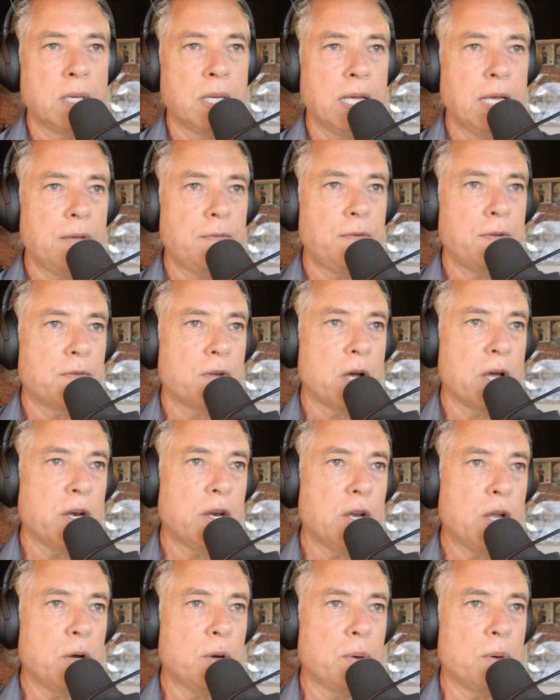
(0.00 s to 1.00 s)
if you've got
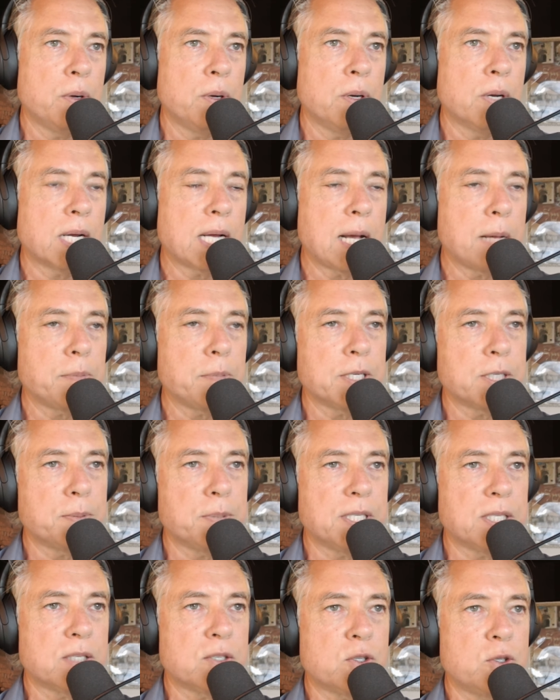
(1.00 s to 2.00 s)
no
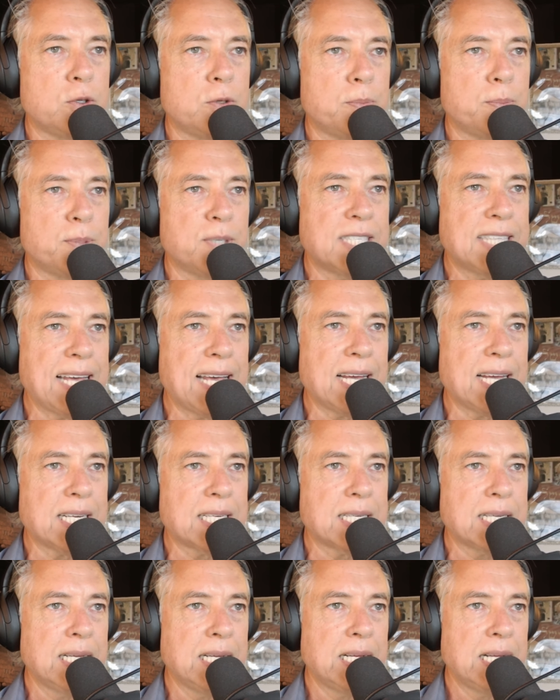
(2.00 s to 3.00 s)
accomplishments to
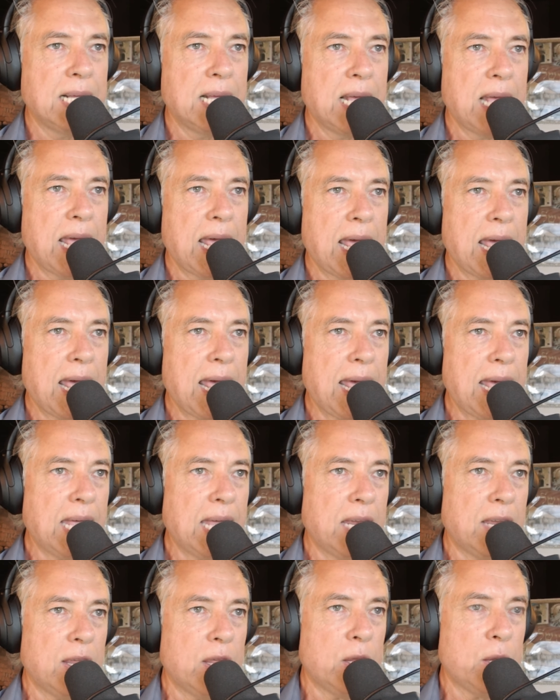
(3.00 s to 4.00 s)
protect,
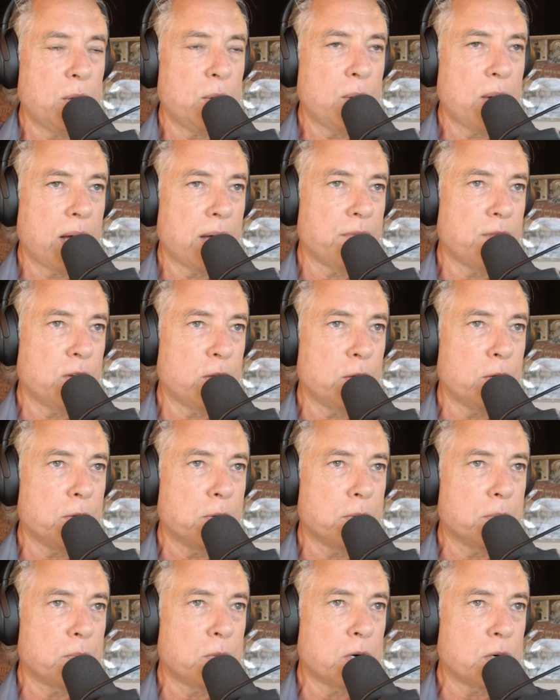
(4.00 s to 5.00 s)
and you have no
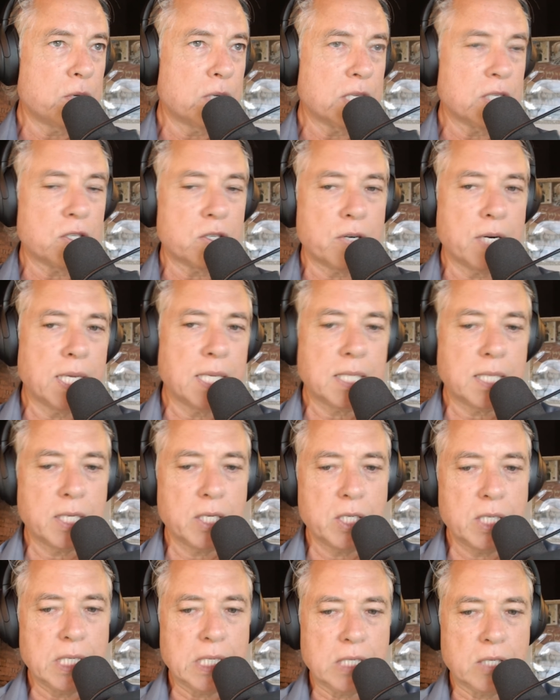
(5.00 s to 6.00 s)
moral constraints that
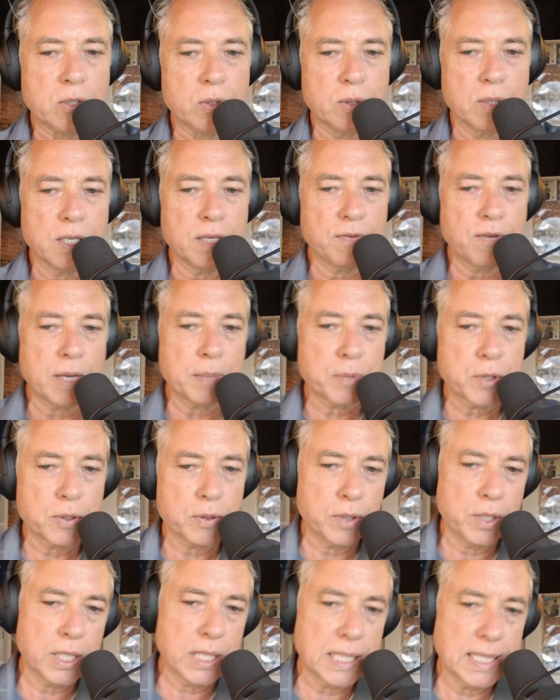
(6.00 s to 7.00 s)
you need to live up to.
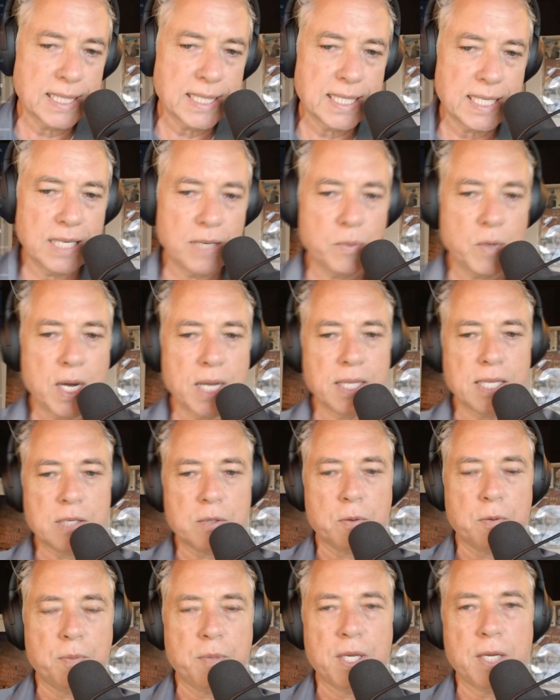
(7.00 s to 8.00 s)
You can see why this
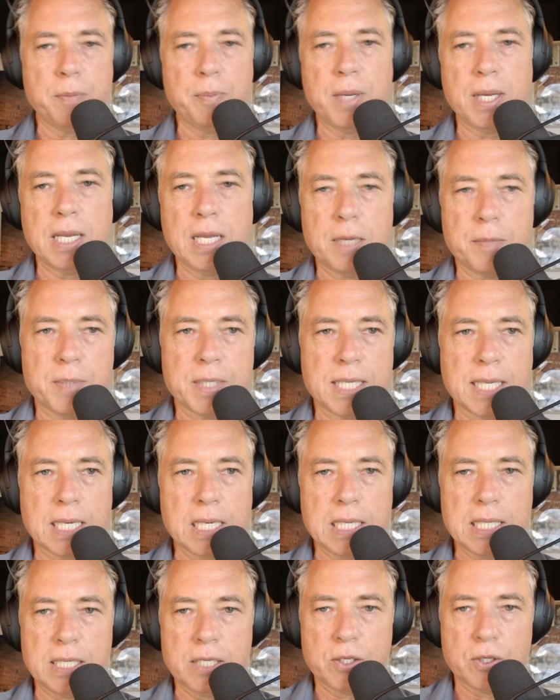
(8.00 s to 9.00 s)
would be appealing,
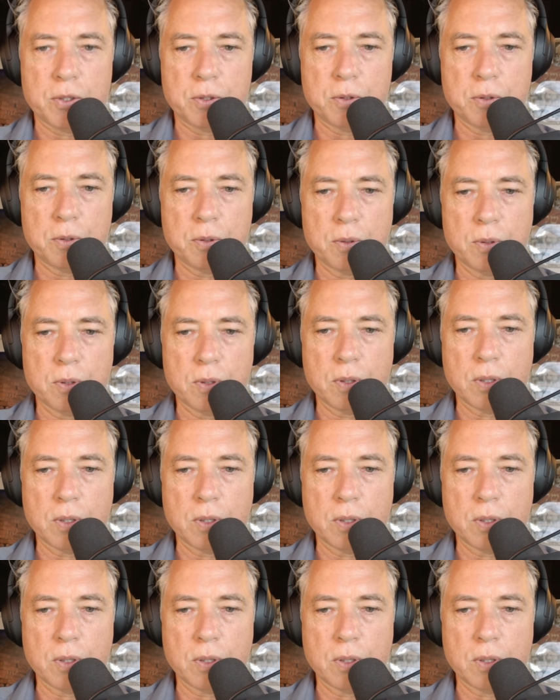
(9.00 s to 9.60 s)
particularly to